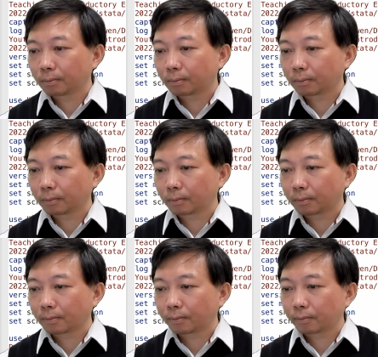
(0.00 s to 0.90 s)

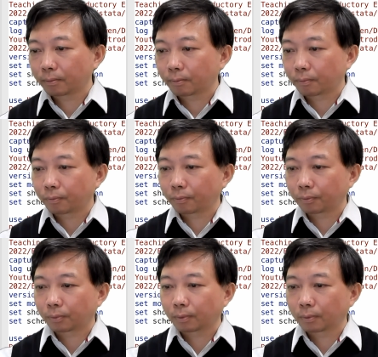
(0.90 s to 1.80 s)

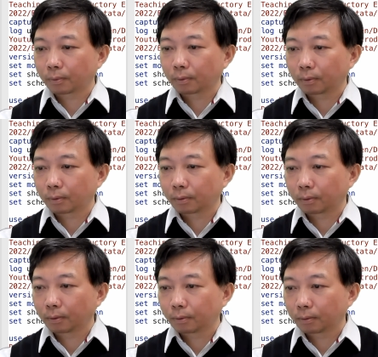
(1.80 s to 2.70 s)

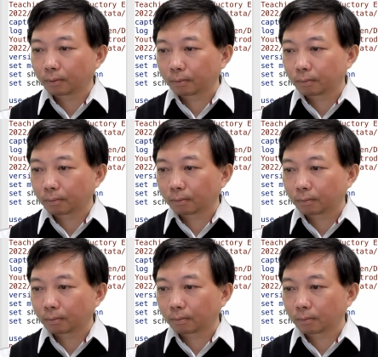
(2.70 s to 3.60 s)

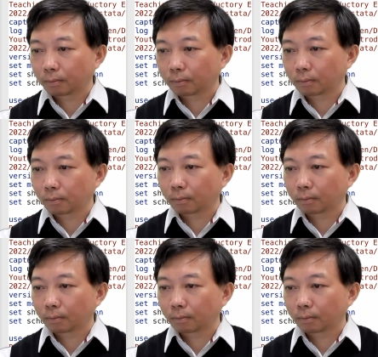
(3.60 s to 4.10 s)
(no one is talking)